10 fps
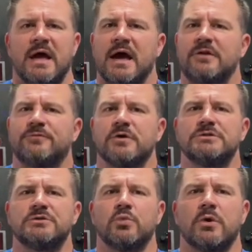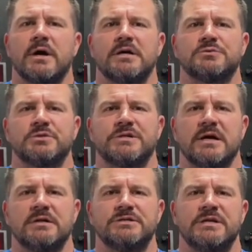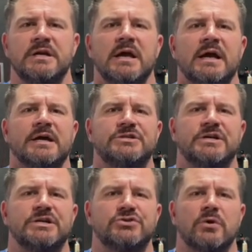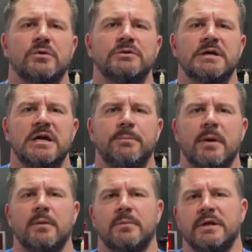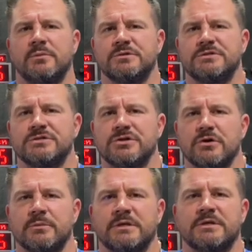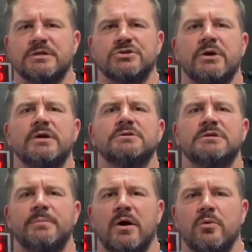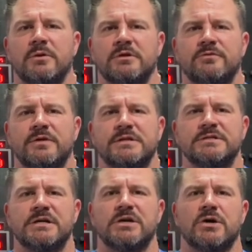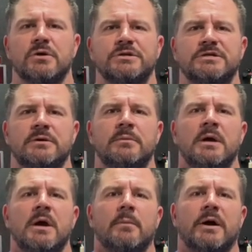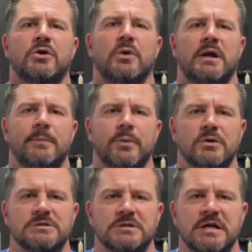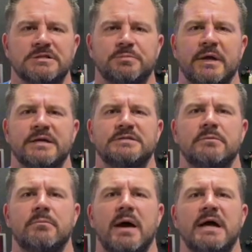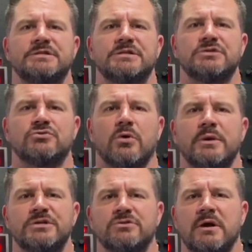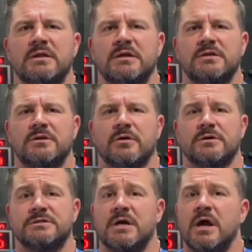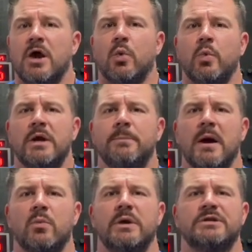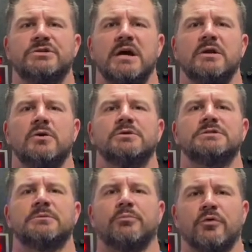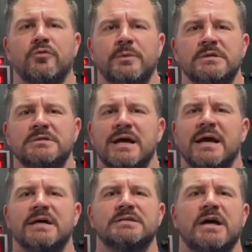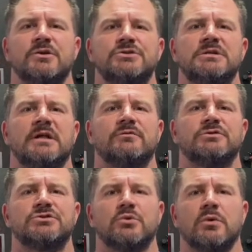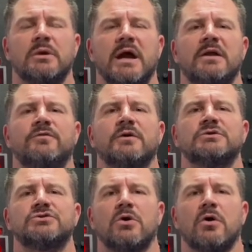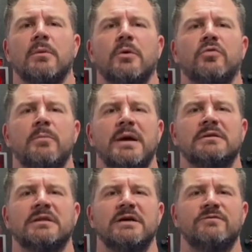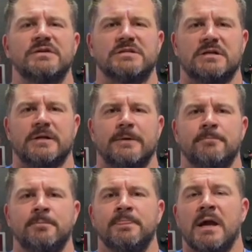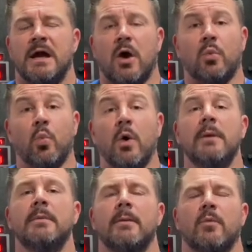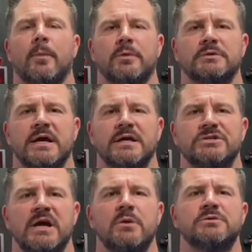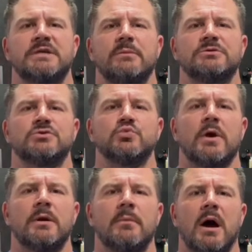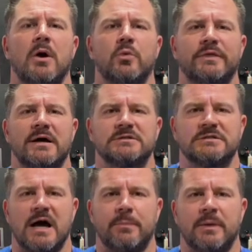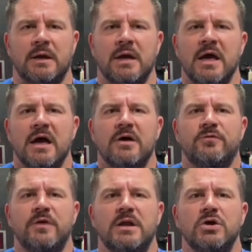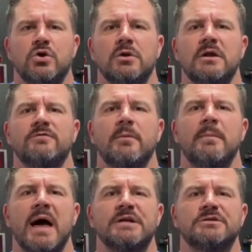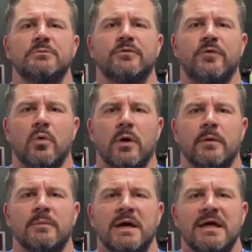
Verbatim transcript: At first, the workouts were challenging, and Jake struggled to keep up, but he was determined. The trainers at Powerbuilding Fitness encouraged him by creating personalized plans that matched his growing strength and endurance. Week by week, Jake noticed improvements, his energy levels soared, and he felt stronger both mentally and physically. On one memorable day, Jake was able to run a mile without stopping, a feat he couldn't have imagined before.